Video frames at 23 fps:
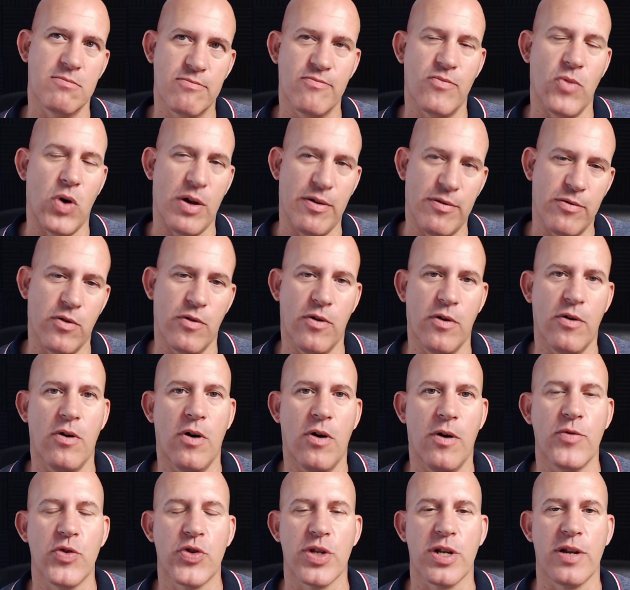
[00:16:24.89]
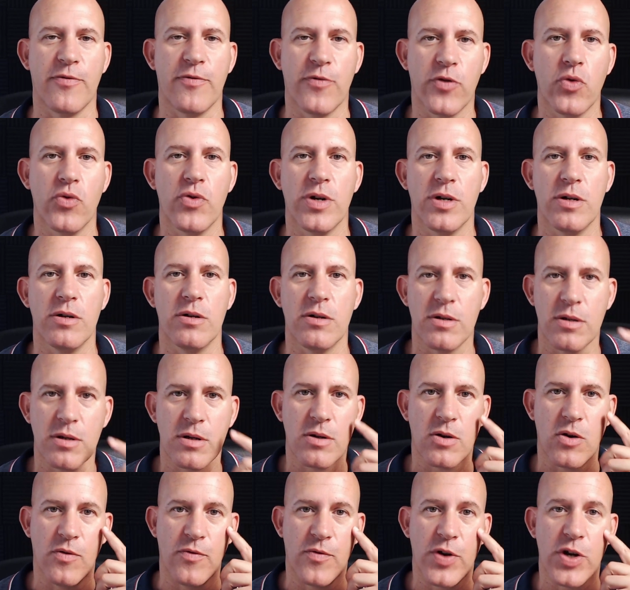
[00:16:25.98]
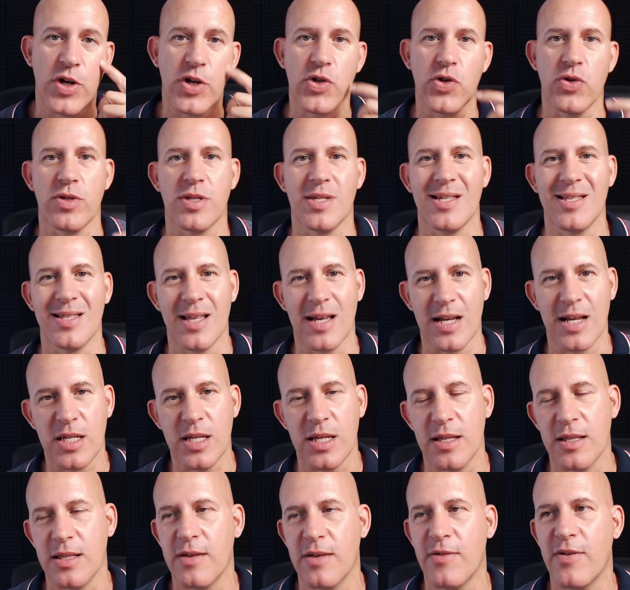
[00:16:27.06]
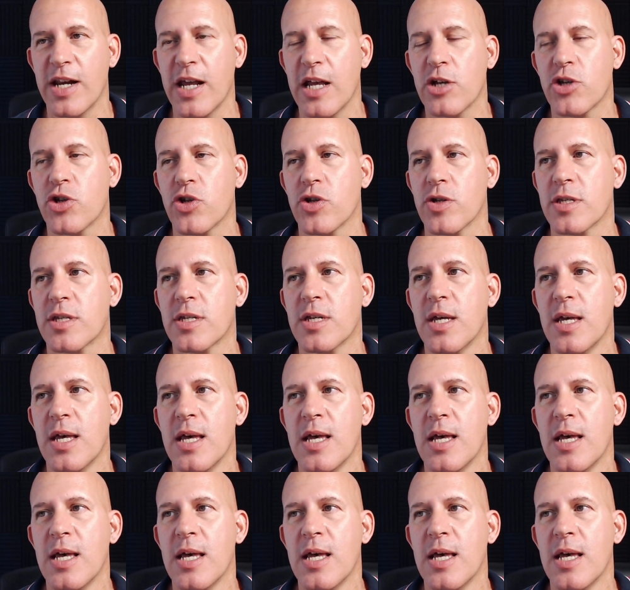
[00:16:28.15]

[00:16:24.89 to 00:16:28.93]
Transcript: well, obviously fewer conversions in the variations,